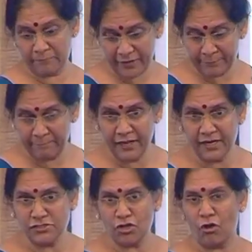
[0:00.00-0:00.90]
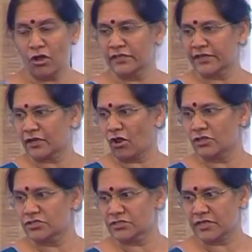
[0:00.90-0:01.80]
It builds on all the
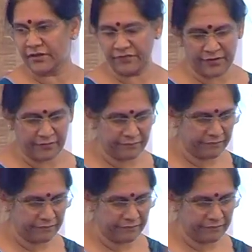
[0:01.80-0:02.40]
technologies that are there.